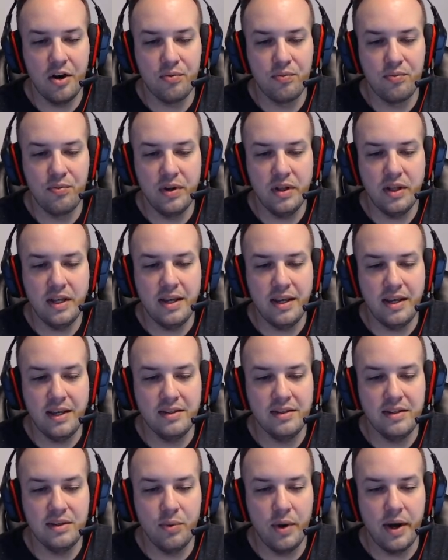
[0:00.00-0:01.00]
really
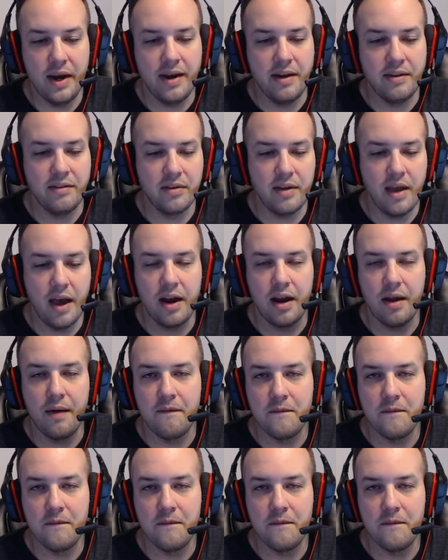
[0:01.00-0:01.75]
easy way to kind of